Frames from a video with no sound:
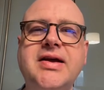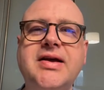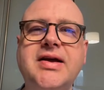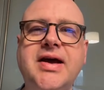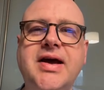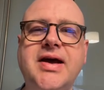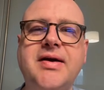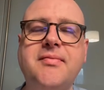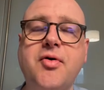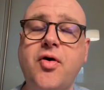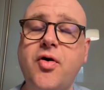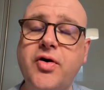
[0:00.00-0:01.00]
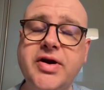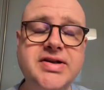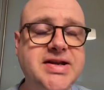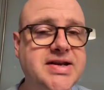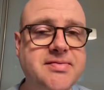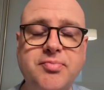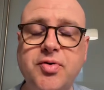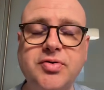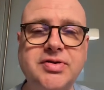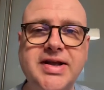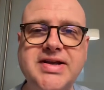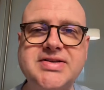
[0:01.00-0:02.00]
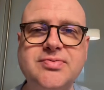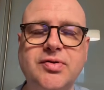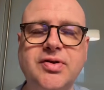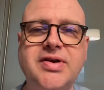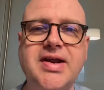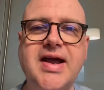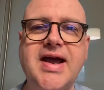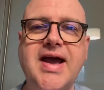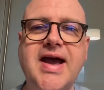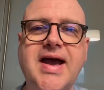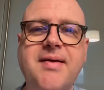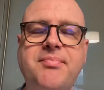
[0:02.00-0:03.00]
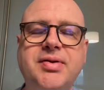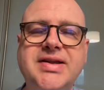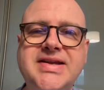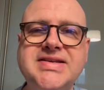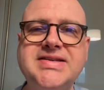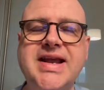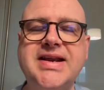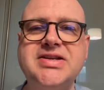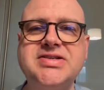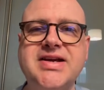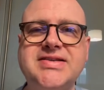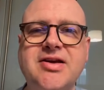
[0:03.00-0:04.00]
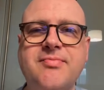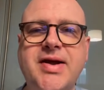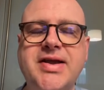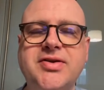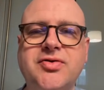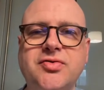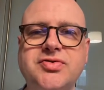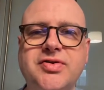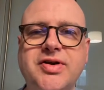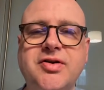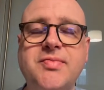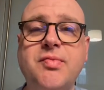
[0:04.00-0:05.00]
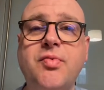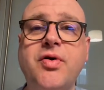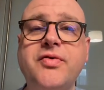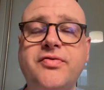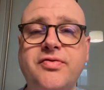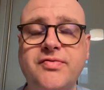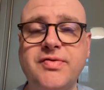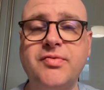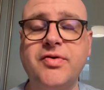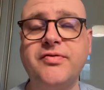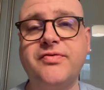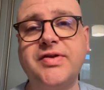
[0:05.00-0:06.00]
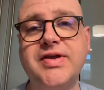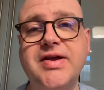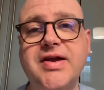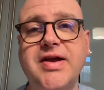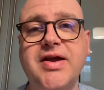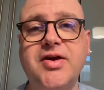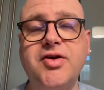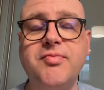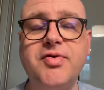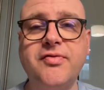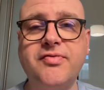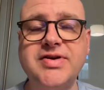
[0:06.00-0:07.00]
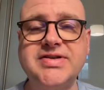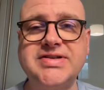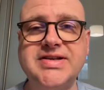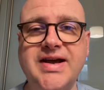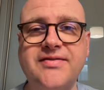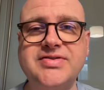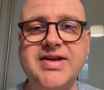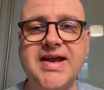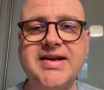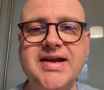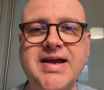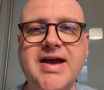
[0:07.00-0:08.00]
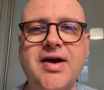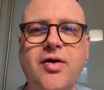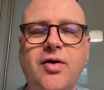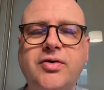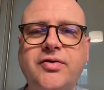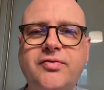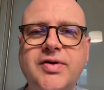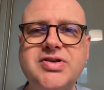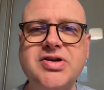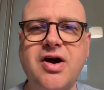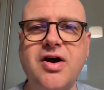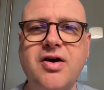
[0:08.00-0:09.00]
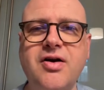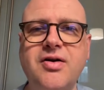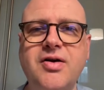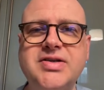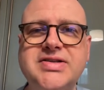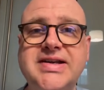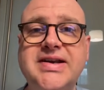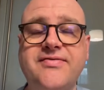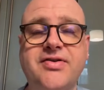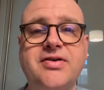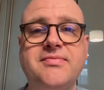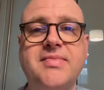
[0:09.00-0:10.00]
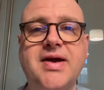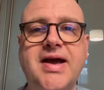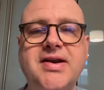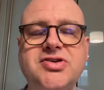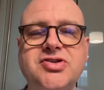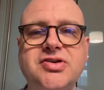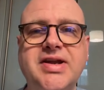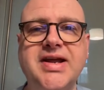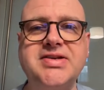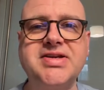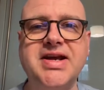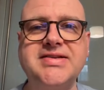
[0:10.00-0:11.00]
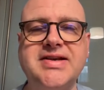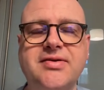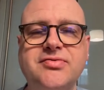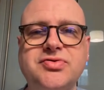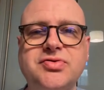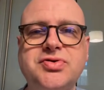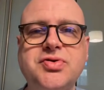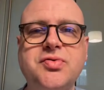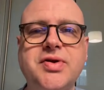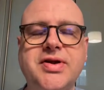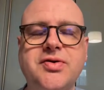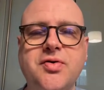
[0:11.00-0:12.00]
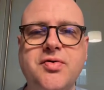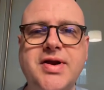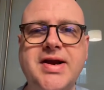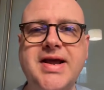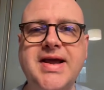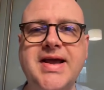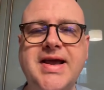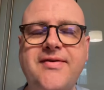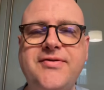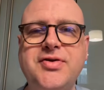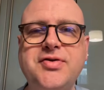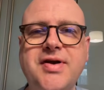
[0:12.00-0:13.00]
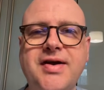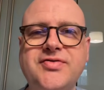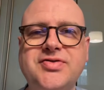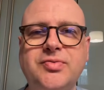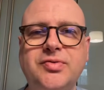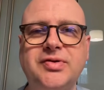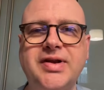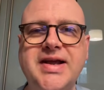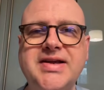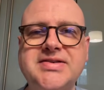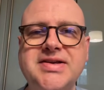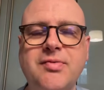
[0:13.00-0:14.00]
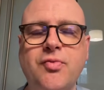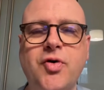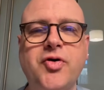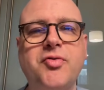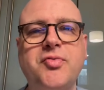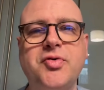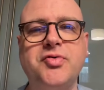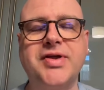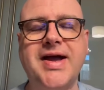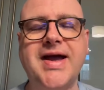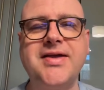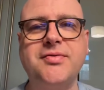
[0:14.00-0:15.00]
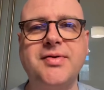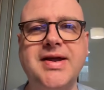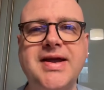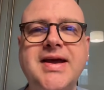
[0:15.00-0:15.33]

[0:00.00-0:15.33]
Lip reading: or indeed both legs swollen, please get it checked out by your doctor. It could be one of the number of reasons that I've said, all of which are significant and should get checked out. So don't ignore it. If you do have swollen legs, one or both, either way,